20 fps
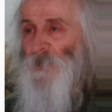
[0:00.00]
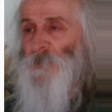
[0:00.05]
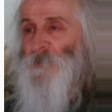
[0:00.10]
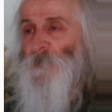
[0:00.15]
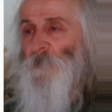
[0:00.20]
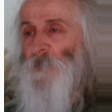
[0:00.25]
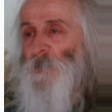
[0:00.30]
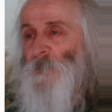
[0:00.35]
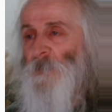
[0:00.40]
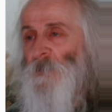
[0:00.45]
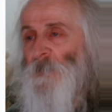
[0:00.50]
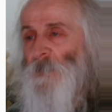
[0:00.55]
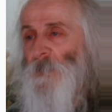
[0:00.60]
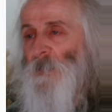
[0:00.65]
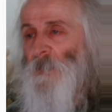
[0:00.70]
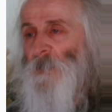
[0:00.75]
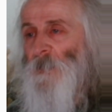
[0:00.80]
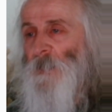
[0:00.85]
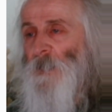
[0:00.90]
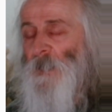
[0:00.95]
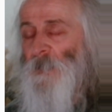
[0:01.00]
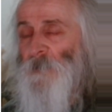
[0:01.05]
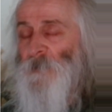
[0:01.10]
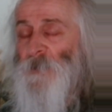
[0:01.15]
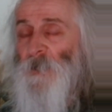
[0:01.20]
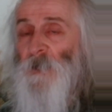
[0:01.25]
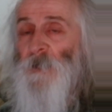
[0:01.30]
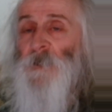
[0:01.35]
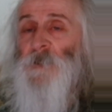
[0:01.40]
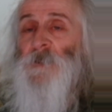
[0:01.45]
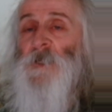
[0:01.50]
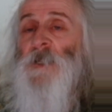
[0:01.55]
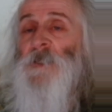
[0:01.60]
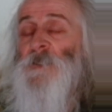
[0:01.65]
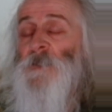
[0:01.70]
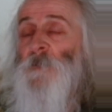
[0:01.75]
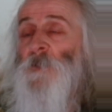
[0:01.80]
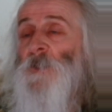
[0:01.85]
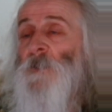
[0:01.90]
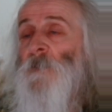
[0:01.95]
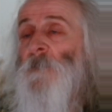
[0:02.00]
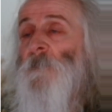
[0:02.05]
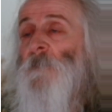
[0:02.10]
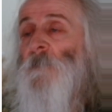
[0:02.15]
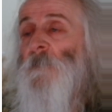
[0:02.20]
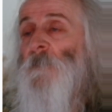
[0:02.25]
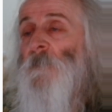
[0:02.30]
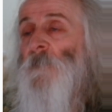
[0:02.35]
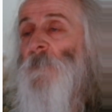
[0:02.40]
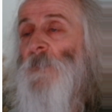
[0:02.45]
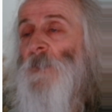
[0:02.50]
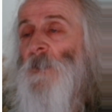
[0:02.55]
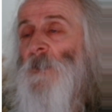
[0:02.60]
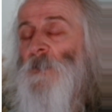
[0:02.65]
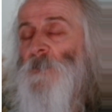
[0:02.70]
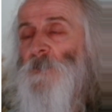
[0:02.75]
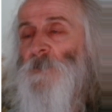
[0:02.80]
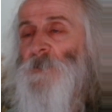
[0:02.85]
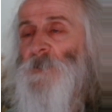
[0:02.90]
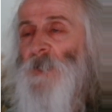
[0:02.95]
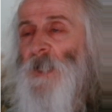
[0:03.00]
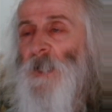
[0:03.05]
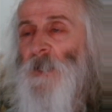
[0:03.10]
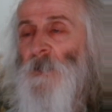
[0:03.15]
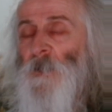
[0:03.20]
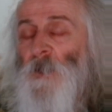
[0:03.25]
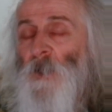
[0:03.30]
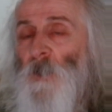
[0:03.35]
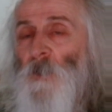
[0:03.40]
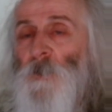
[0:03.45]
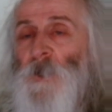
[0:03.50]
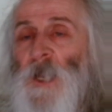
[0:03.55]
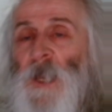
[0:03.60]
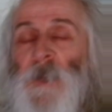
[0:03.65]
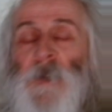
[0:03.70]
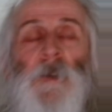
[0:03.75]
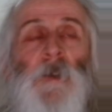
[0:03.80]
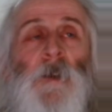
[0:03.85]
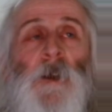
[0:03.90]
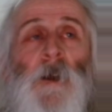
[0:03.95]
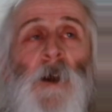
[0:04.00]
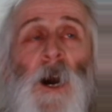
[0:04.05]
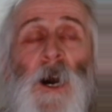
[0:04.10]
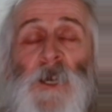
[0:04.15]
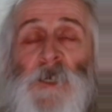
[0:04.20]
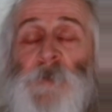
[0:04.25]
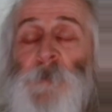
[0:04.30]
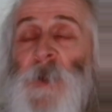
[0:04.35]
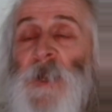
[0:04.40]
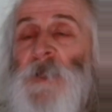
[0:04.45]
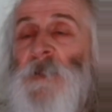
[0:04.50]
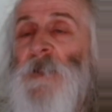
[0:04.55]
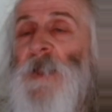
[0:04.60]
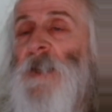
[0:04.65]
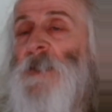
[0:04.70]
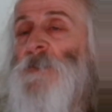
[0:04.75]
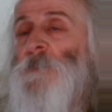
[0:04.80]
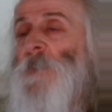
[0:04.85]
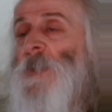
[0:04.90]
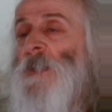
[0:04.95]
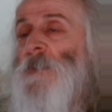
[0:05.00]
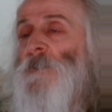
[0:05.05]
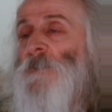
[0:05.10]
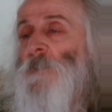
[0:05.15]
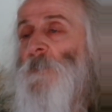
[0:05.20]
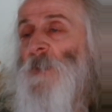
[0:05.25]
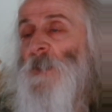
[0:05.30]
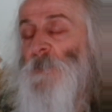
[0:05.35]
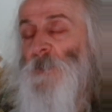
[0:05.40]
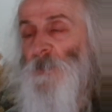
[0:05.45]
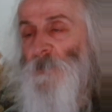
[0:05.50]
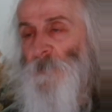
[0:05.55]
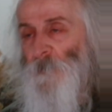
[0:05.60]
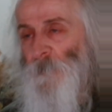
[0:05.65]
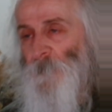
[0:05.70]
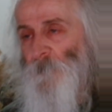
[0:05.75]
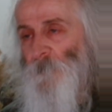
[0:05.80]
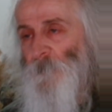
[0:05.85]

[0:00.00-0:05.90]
reasonable and entirely sensible to say, okay, I expect the next bean to be blue.